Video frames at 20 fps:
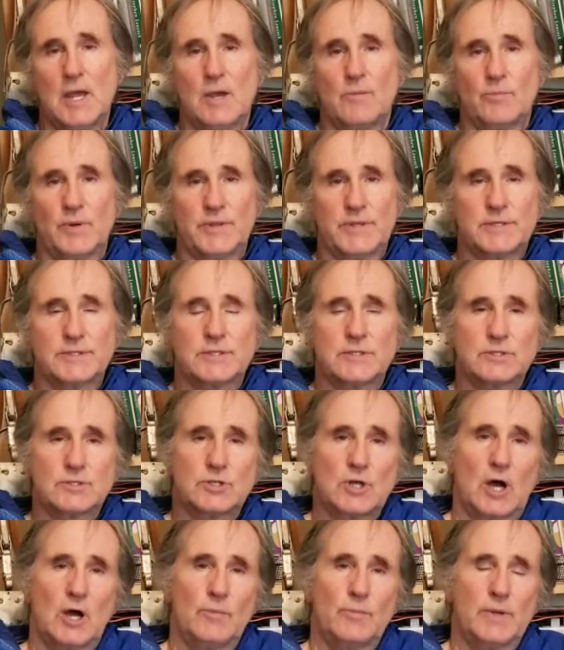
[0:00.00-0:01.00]
But this has
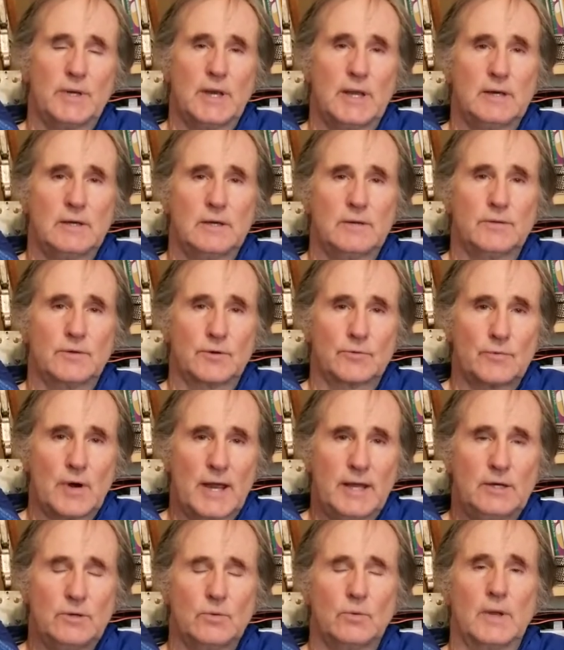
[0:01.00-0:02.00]
dominated the
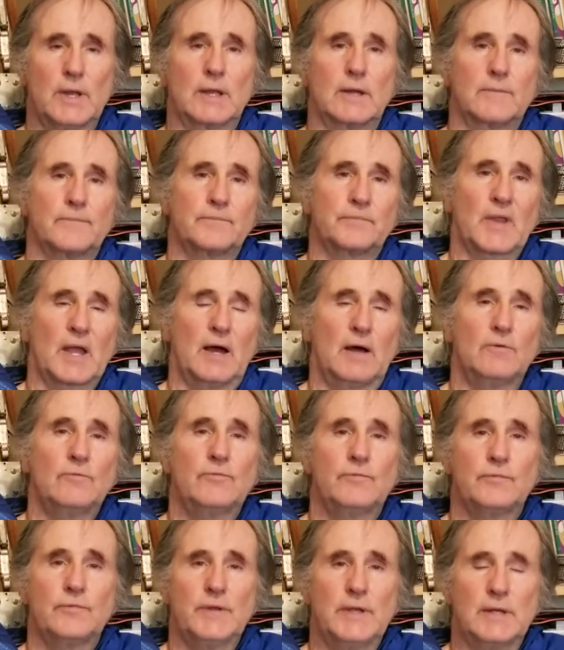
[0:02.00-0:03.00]
right wing of
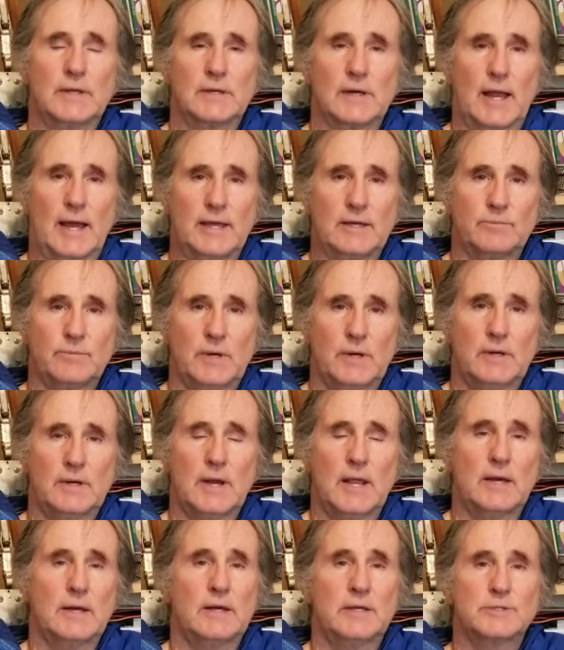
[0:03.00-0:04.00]
the Enlightenment
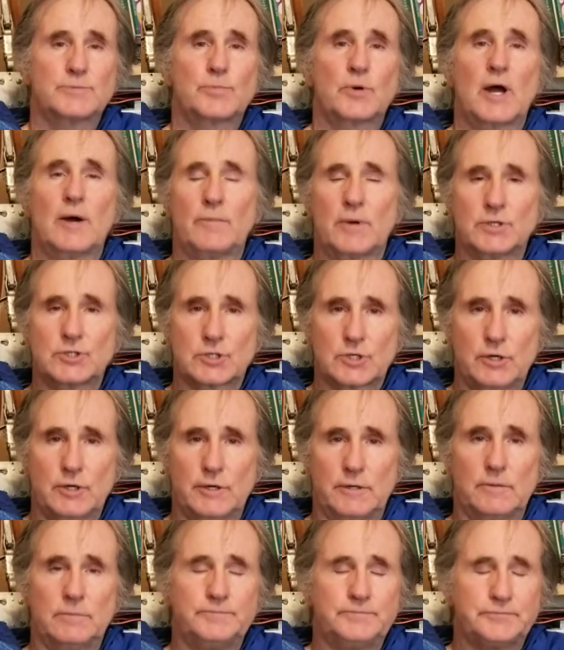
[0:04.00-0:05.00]
and has brought much good.